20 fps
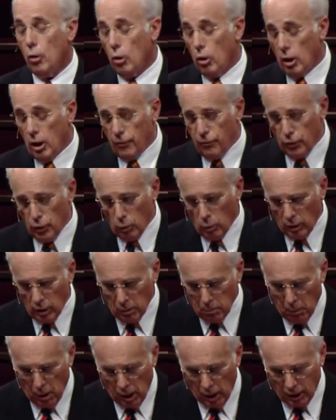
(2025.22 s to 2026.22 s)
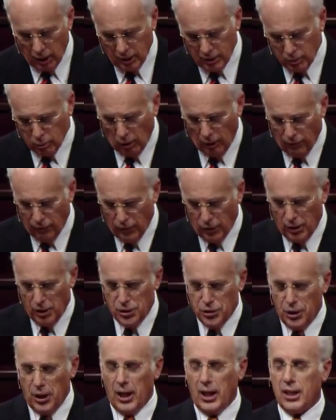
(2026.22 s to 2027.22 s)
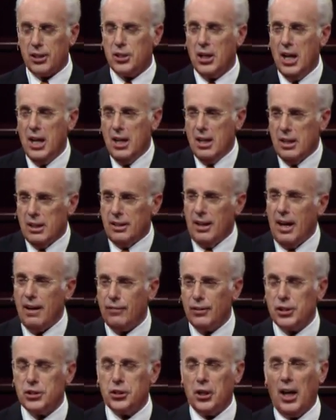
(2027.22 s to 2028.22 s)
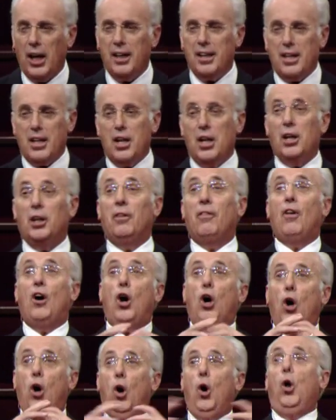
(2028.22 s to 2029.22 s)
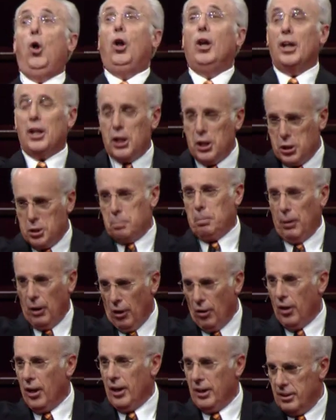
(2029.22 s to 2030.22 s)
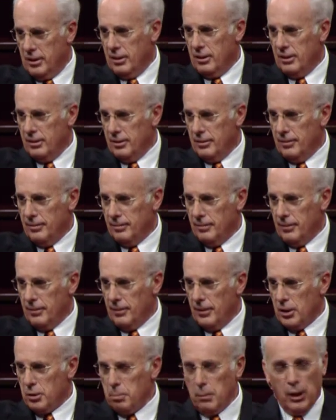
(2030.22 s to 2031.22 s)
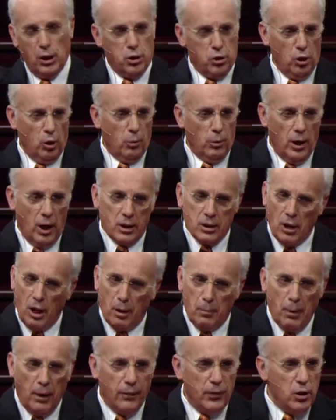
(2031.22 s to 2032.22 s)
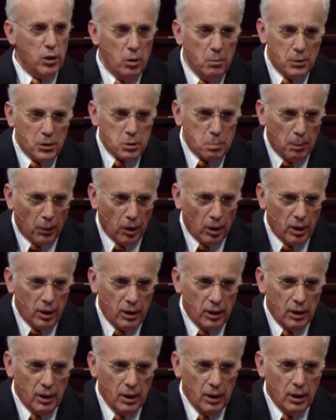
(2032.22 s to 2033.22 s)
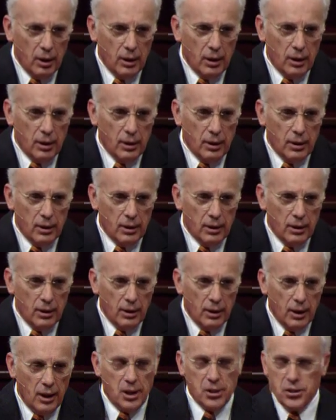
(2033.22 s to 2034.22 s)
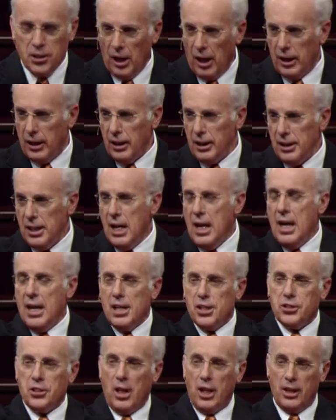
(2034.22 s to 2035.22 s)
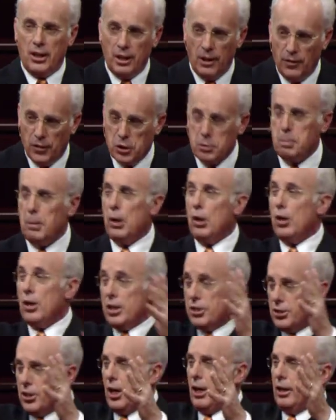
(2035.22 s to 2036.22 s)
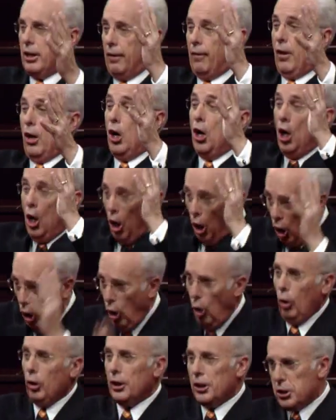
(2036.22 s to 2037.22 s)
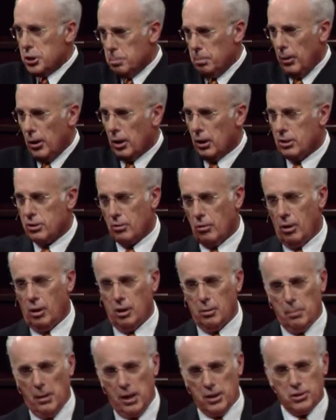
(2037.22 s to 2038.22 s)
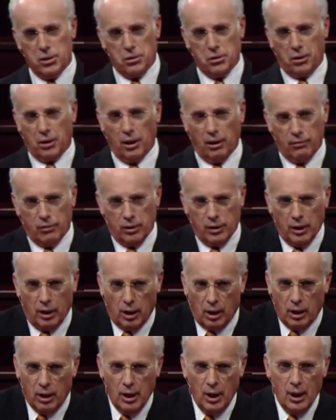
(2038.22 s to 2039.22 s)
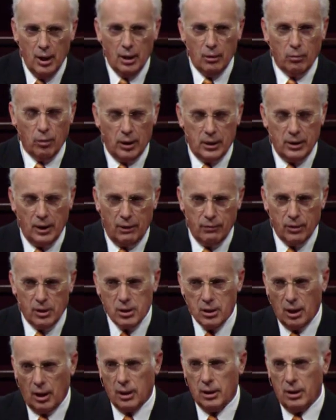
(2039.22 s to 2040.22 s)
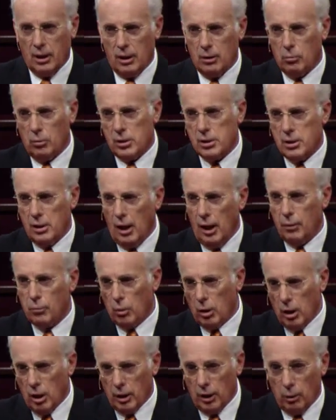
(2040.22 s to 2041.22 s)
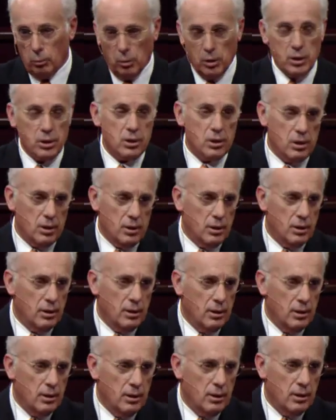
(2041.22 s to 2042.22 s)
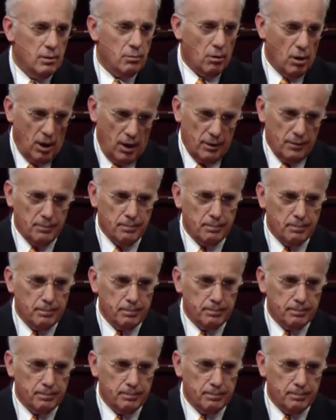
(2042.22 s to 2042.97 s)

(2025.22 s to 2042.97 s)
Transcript: or, if you will, Mark 12 36, David said, In the Holy Spirit. Let's make sure we're not talking about the human spirit. He said it, he said it in the Spirit, he said it in the Holy Spirit. So all the bases are covered there. What David said then was not wrong, it was right.